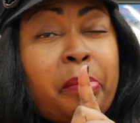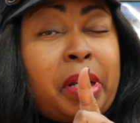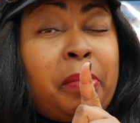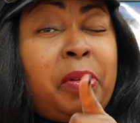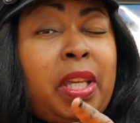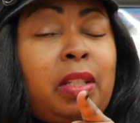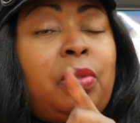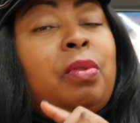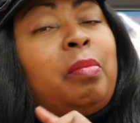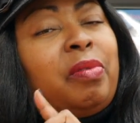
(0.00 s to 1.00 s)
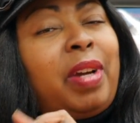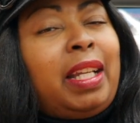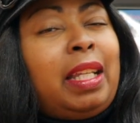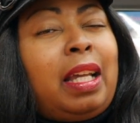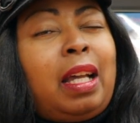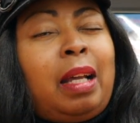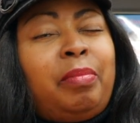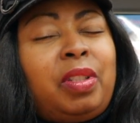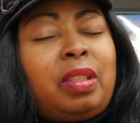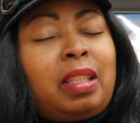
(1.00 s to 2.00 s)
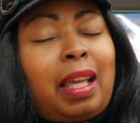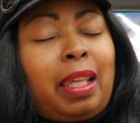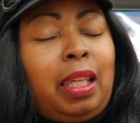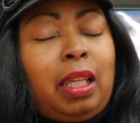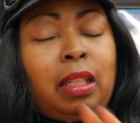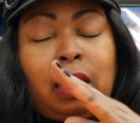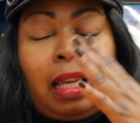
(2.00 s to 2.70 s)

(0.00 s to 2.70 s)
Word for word: But I'm going to get to him. But right now, I'm just, I can't.